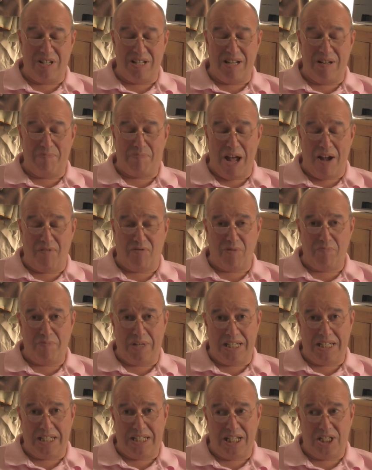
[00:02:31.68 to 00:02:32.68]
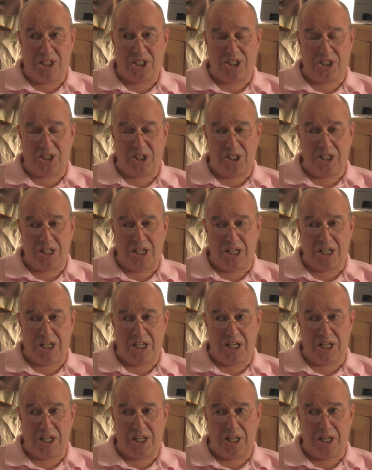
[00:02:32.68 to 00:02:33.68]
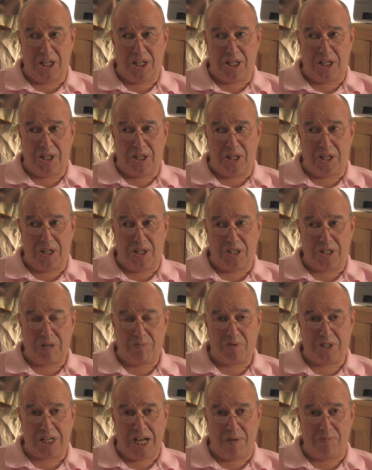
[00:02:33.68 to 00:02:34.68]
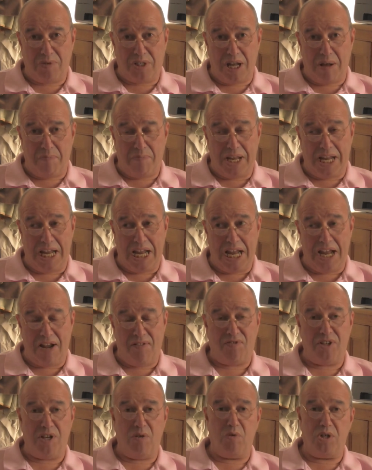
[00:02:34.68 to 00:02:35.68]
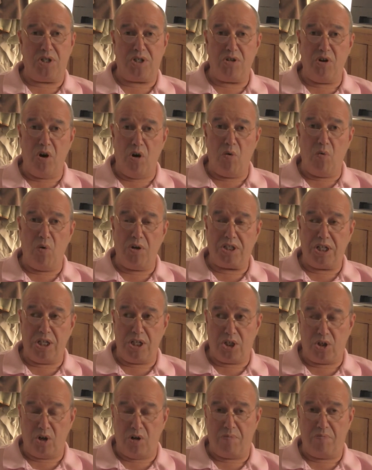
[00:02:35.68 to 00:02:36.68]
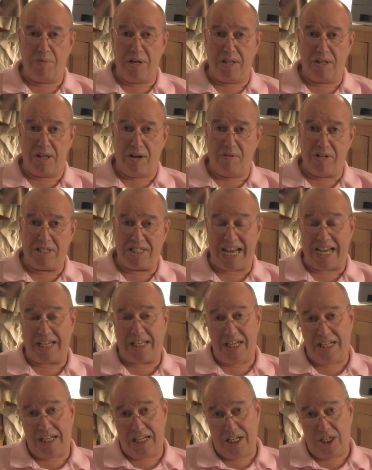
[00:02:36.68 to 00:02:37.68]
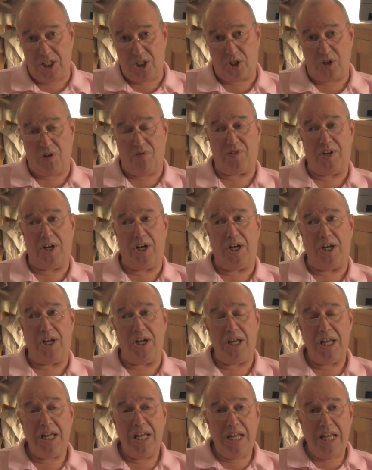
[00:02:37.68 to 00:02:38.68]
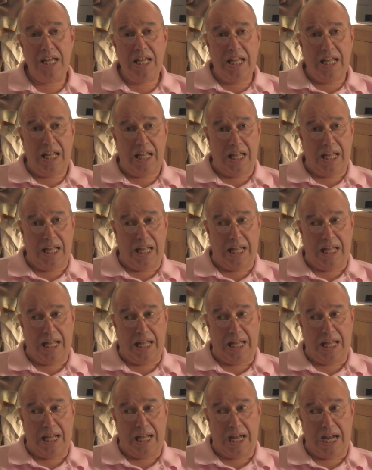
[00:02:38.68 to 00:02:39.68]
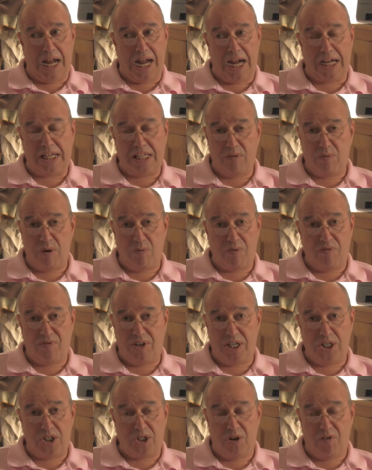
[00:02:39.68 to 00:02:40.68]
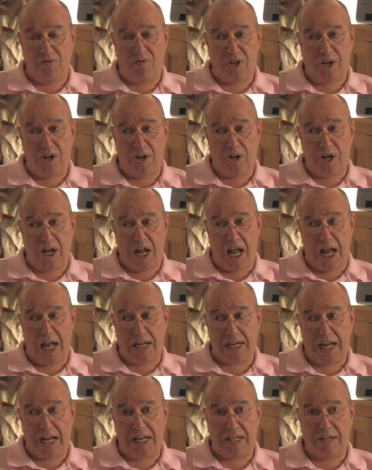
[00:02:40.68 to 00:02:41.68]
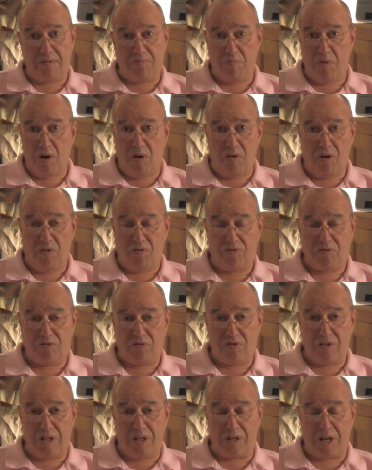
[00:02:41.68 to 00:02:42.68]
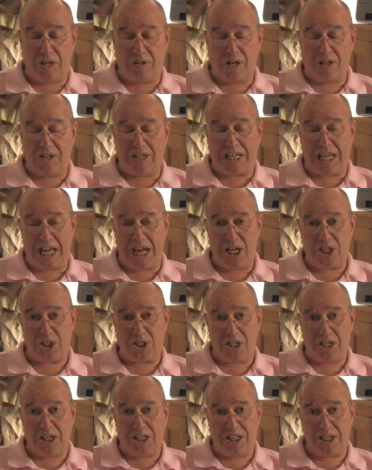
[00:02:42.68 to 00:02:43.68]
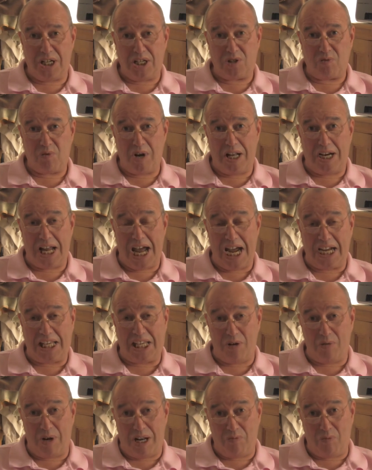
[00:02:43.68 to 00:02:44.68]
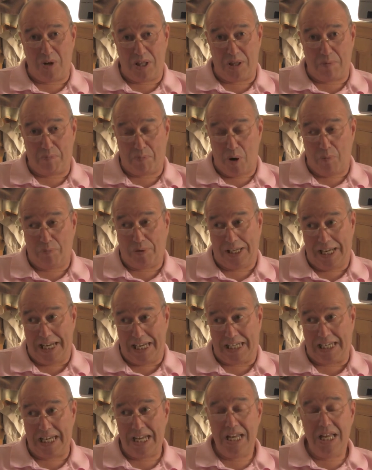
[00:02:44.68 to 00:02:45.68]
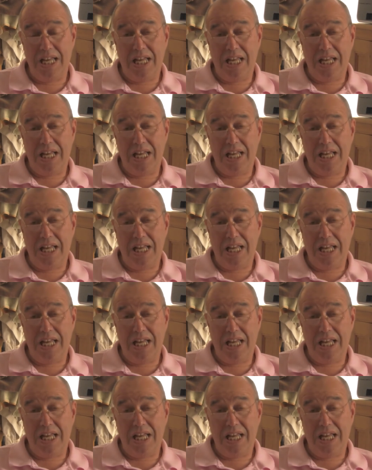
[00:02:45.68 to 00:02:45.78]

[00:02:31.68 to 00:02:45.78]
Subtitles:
apart from being distant, that sometimes their behaviour was not what it should be. They were attacking each other, arguing with each other, and more often and occasionally as well, arguing with the public